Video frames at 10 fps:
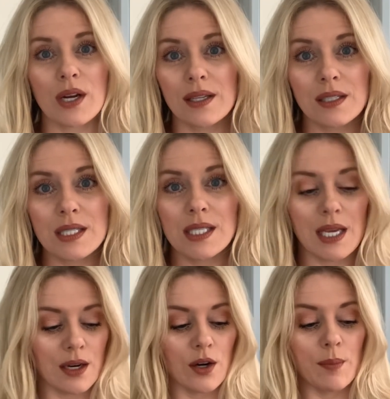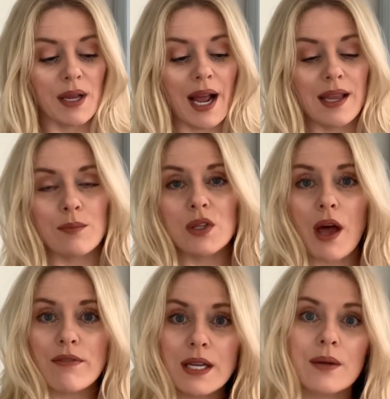endless here, but I am
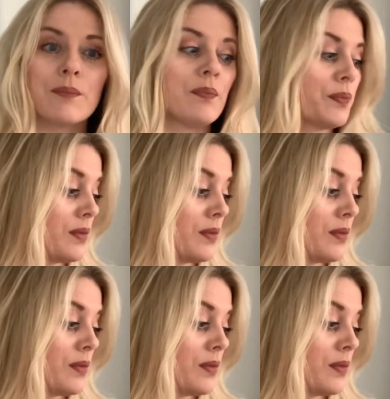loving,